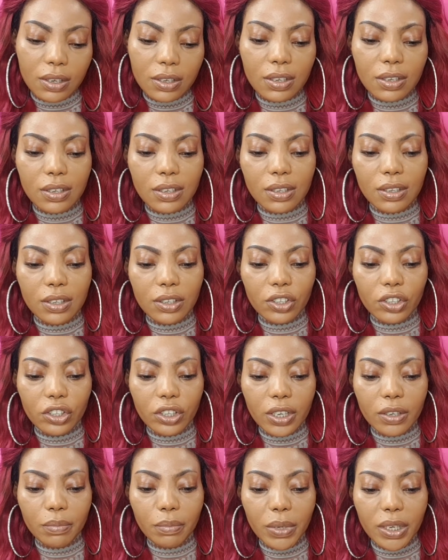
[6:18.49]
and this is in the
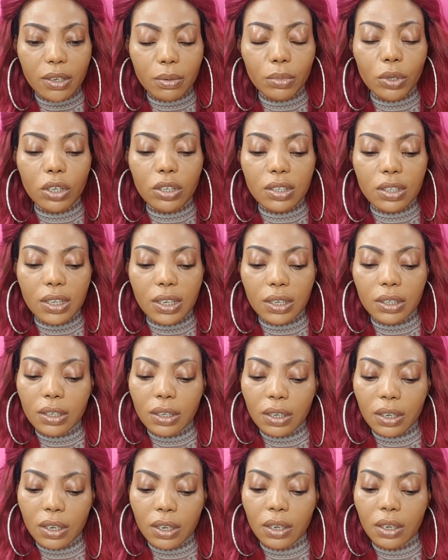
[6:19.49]
shade Medium
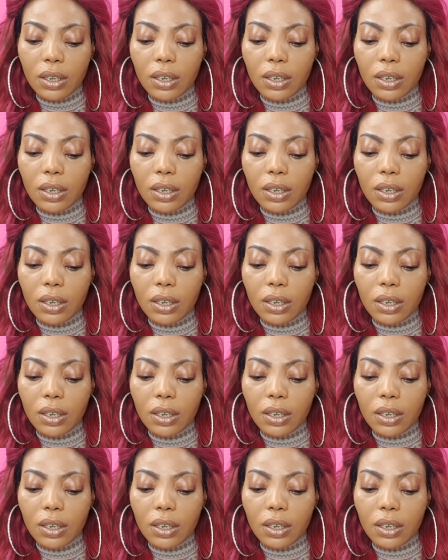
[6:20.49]
Custard.